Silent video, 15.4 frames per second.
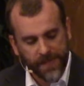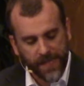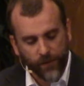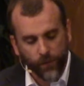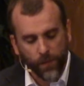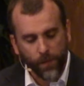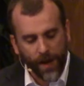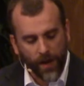
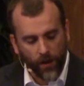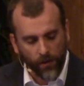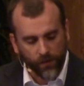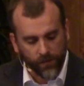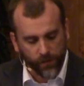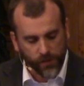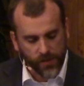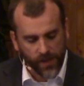They've
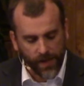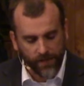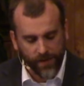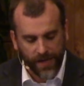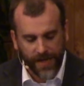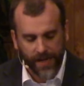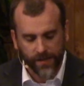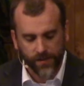rebelled, verse
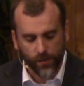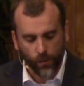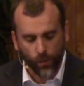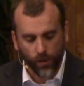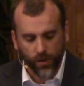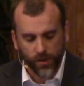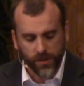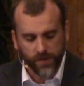11, against the
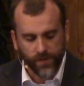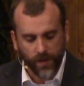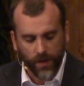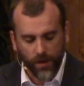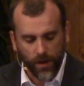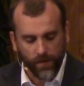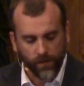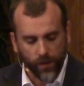words of
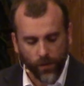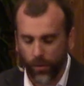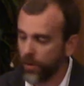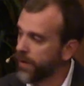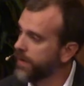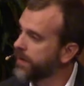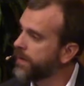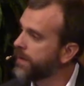the
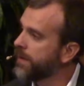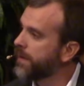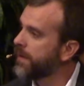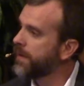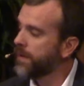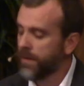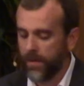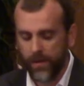Lord.
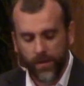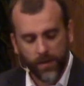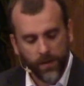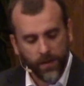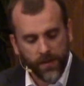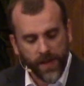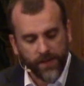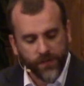
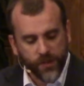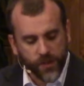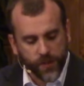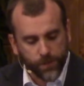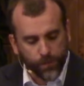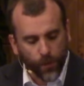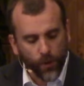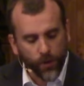They've
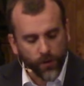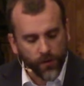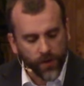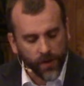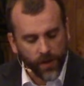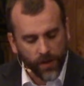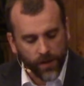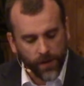
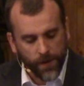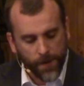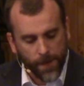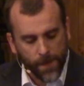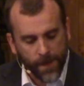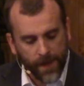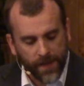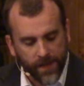spurned
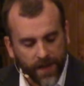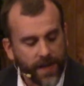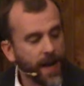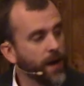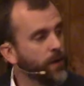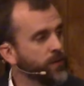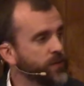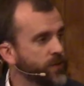the
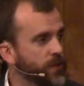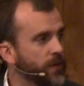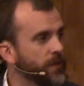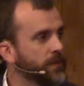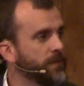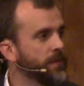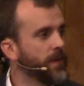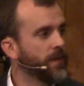
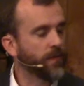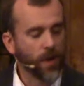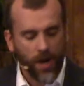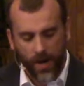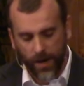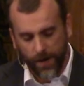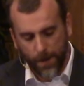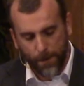counsel of
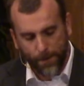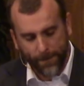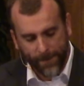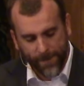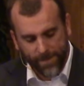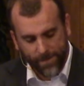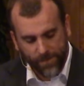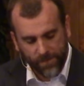God.
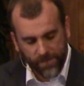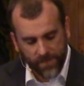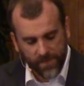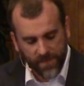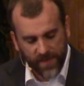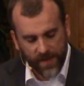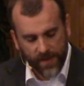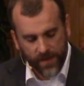
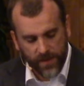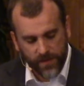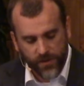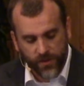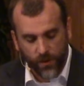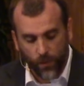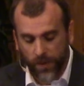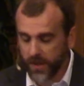
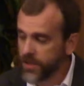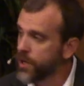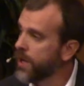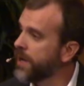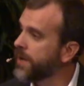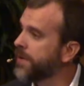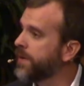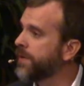So what does
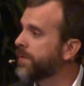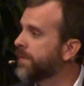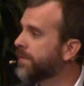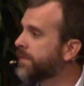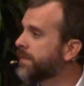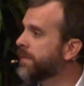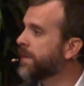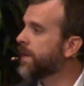God do?
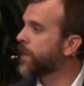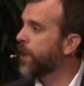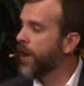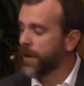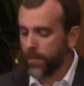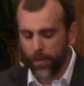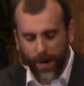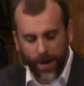
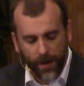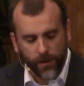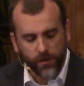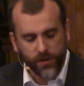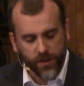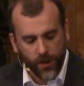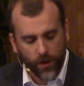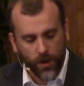God
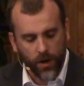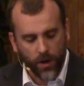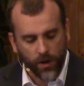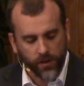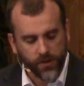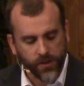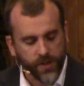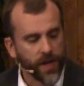bows their
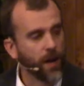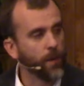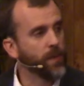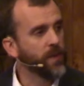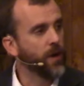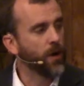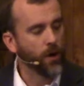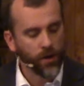hearts down
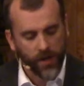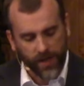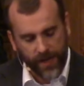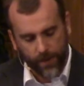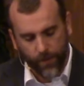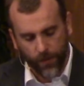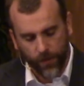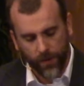with hard
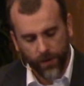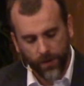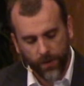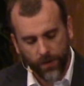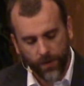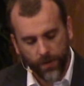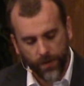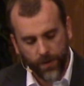labor.
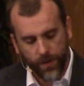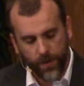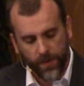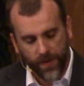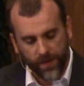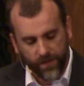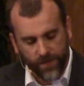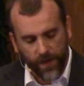
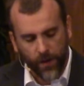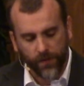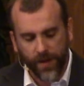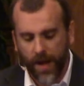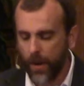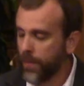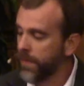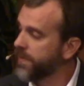They fell
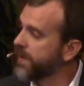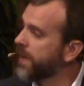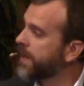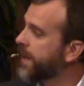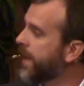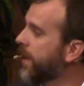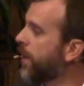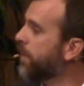down with
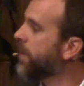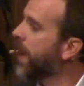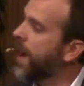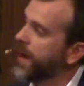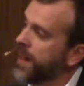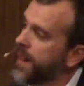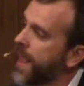none to help. God